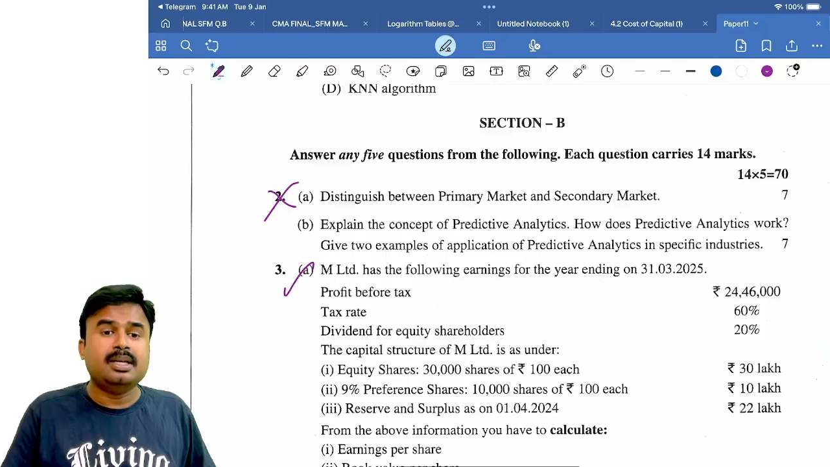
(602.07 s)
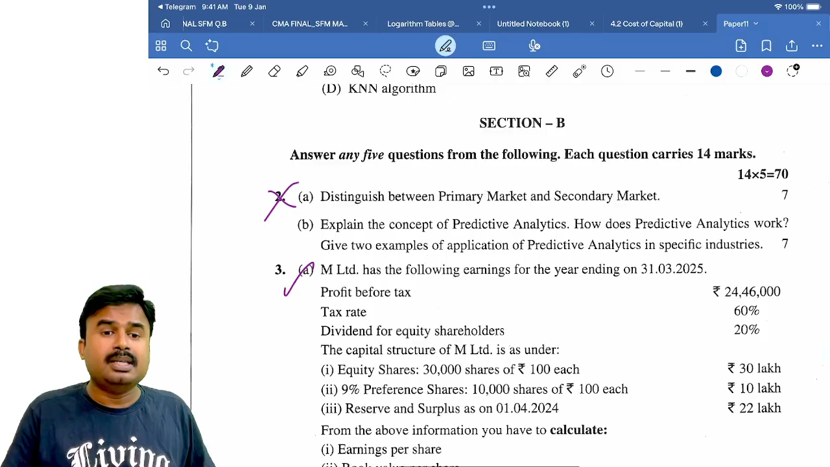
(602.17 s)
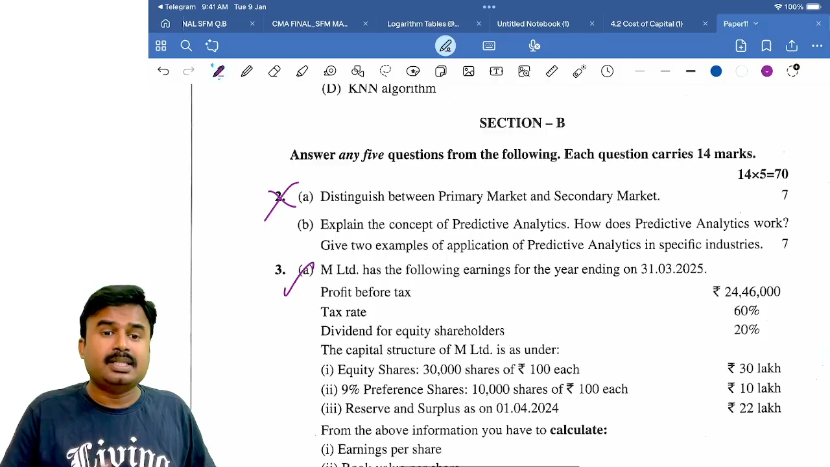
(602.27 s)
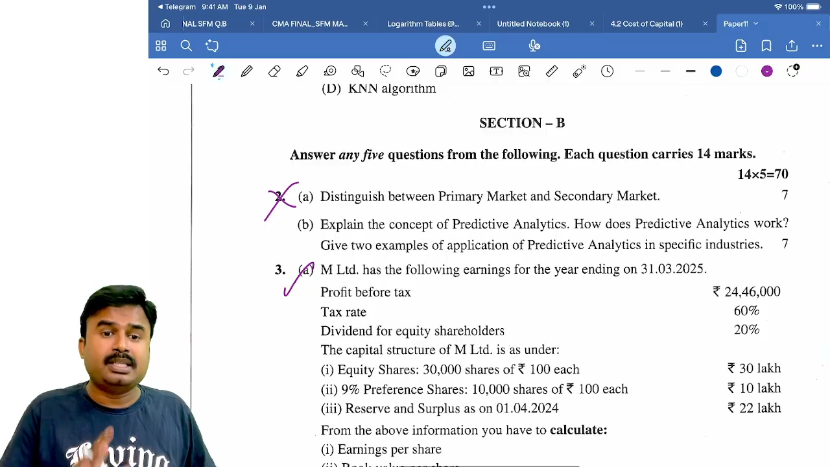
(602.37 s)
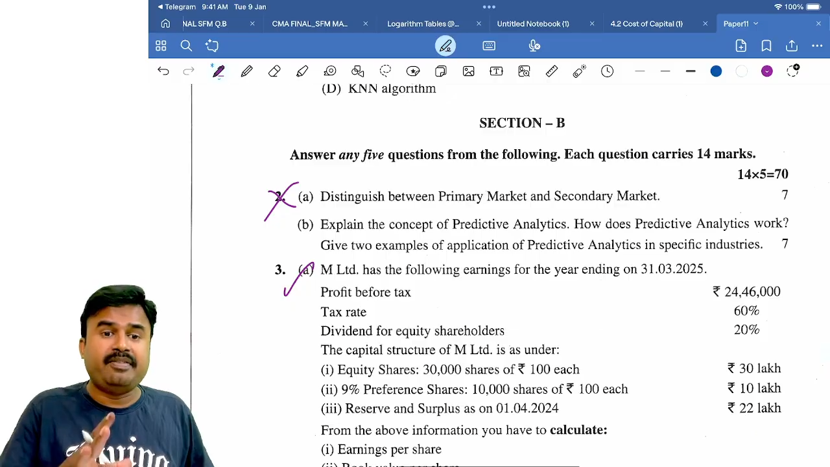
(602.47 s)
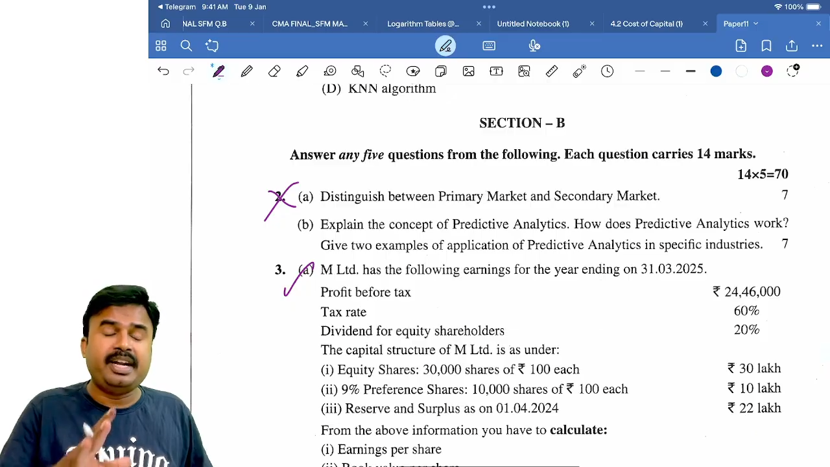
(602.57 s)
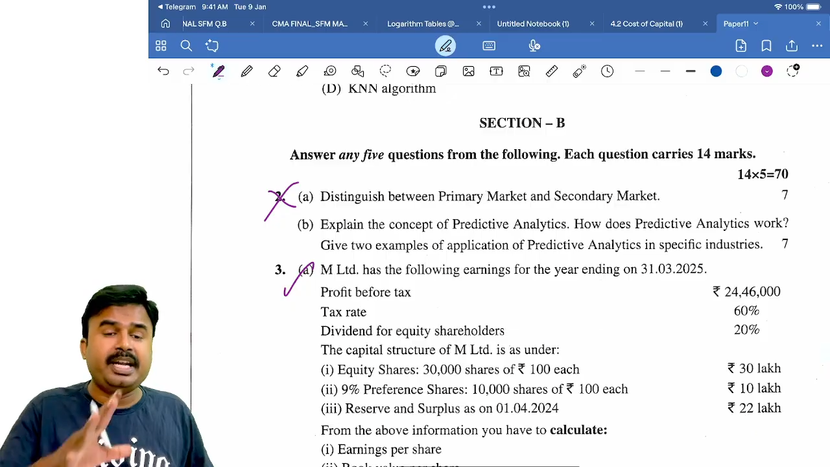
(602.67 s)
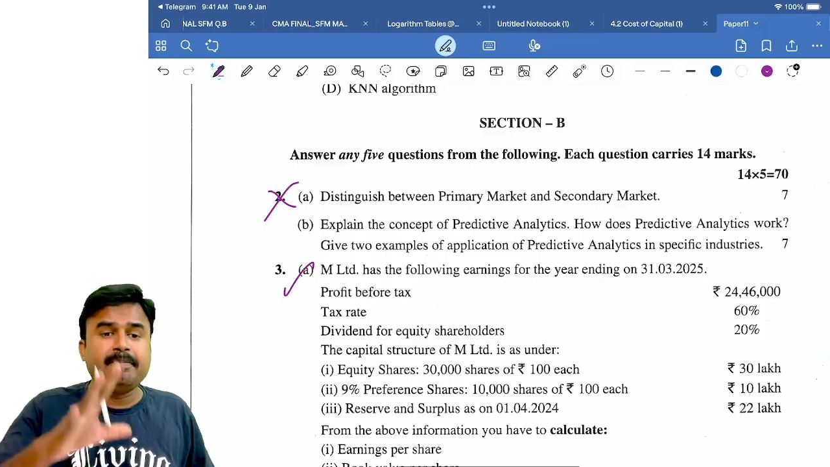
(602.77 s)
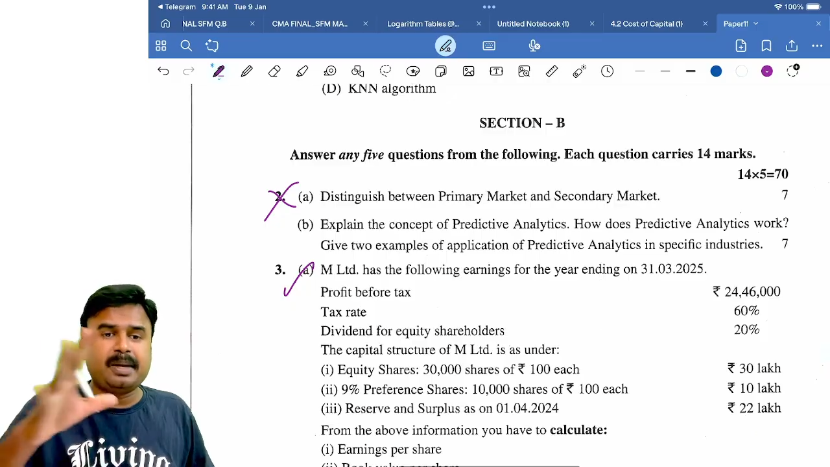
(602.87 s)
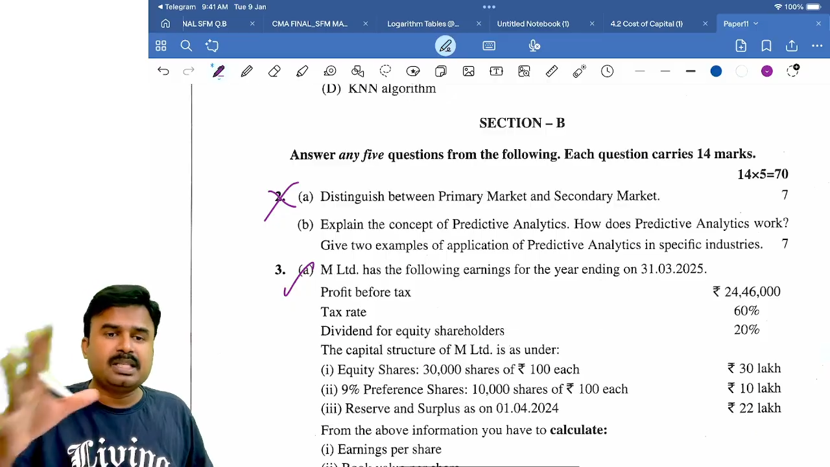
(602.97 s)

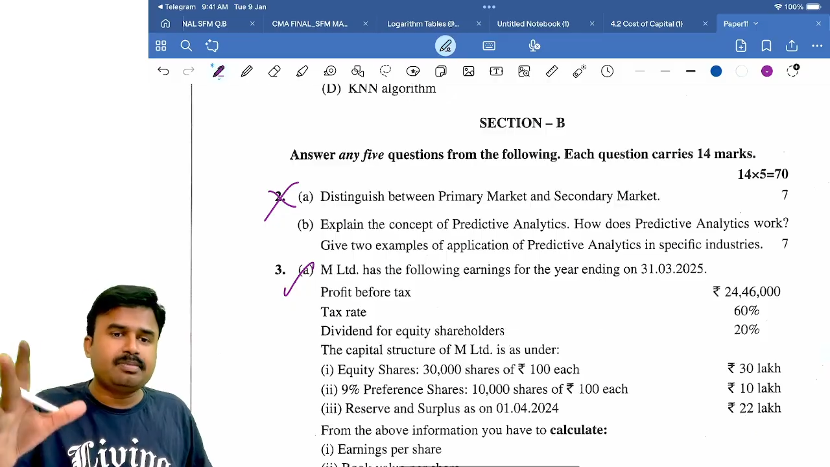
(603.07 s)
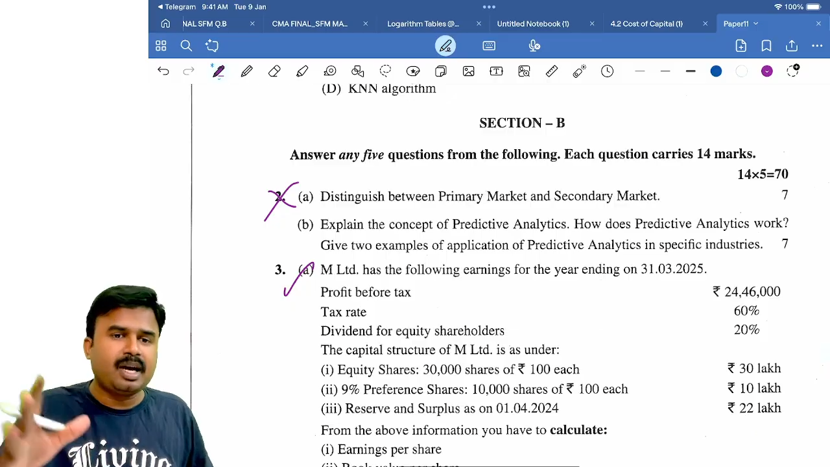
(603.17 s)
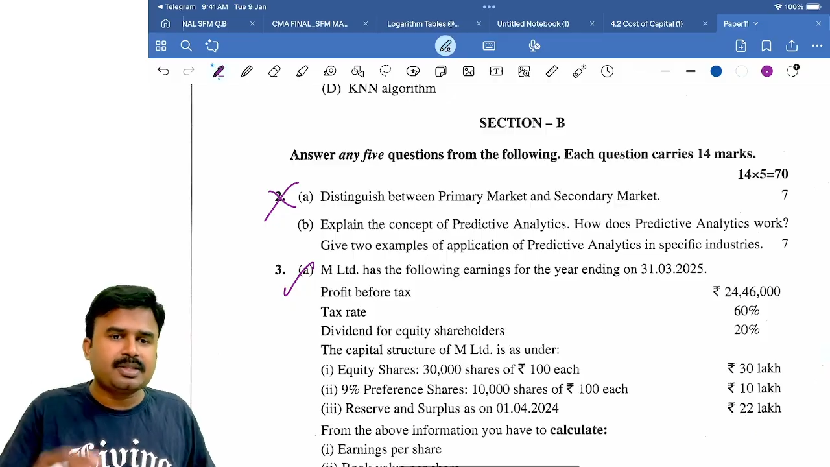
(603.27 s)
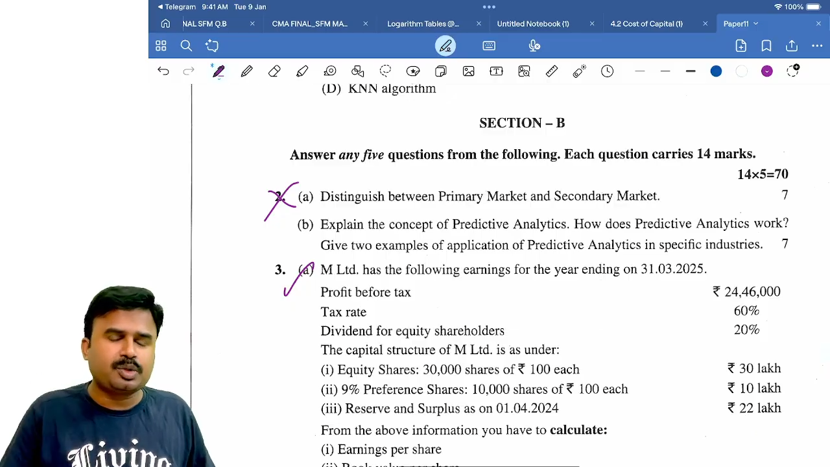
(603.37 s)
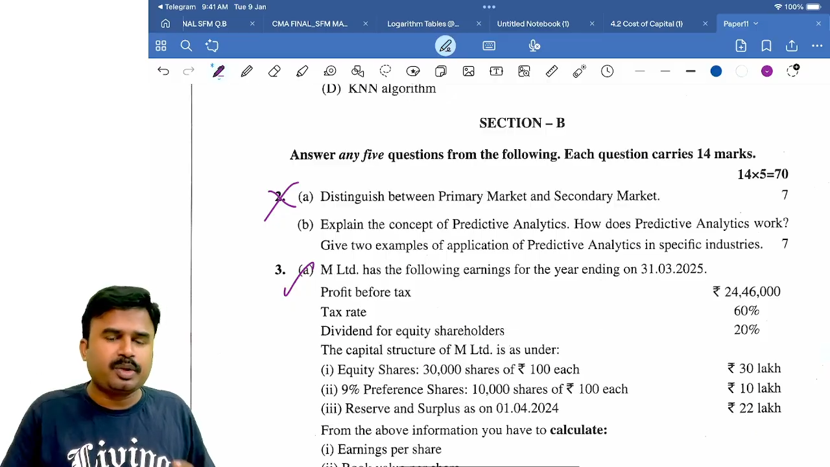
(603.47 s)
70 plus marks